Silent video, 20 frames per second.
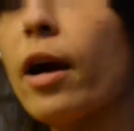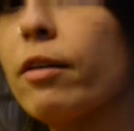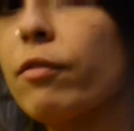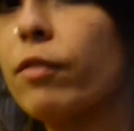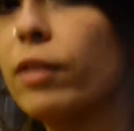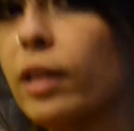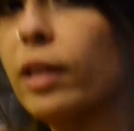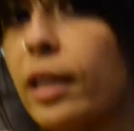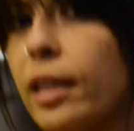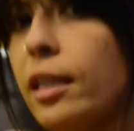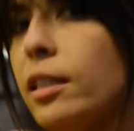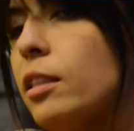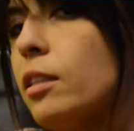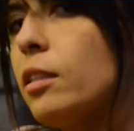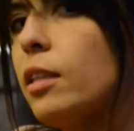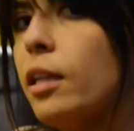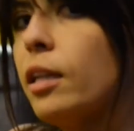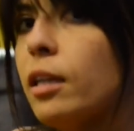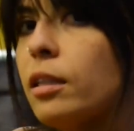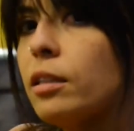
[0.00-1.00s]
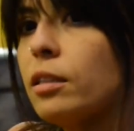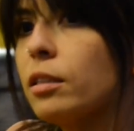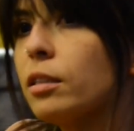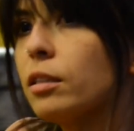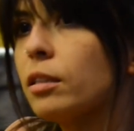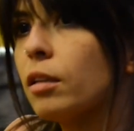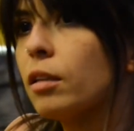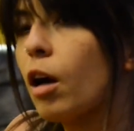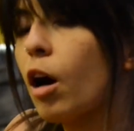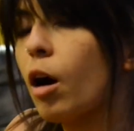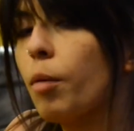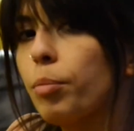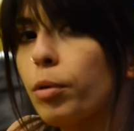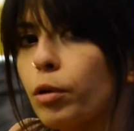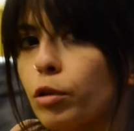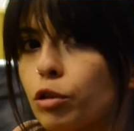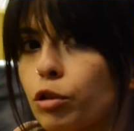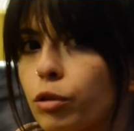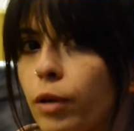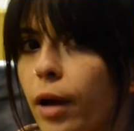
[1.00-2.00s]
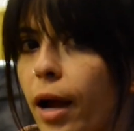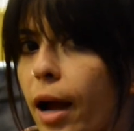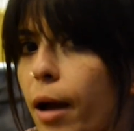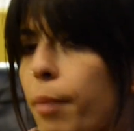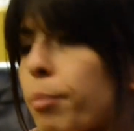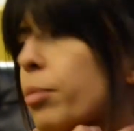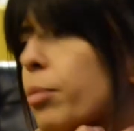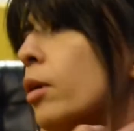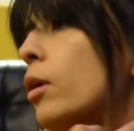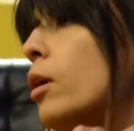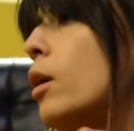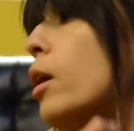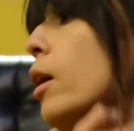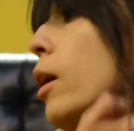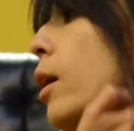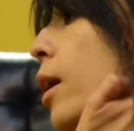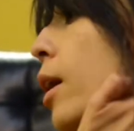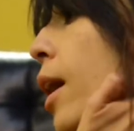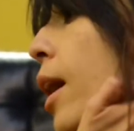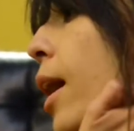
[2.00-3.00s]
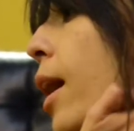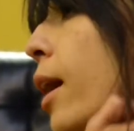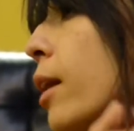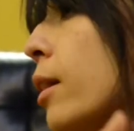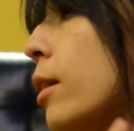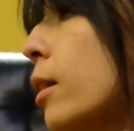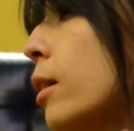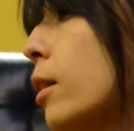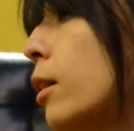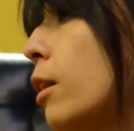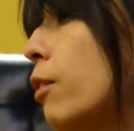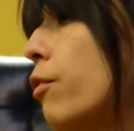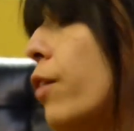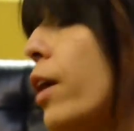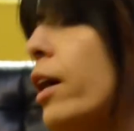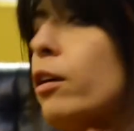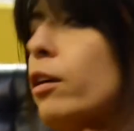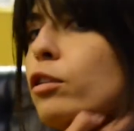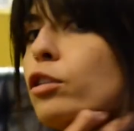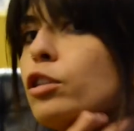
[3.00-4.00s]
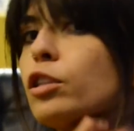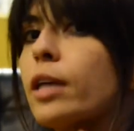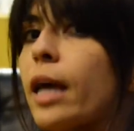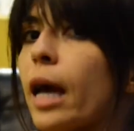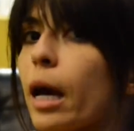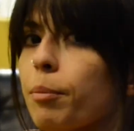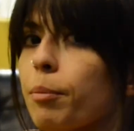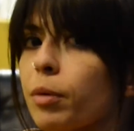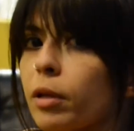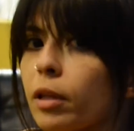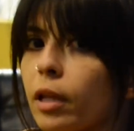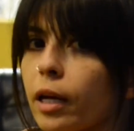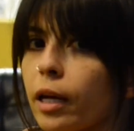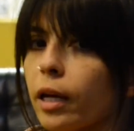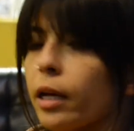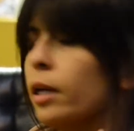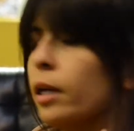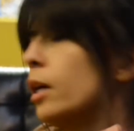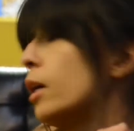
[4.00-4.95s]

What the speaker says: and release this upper trap and levator scapulae.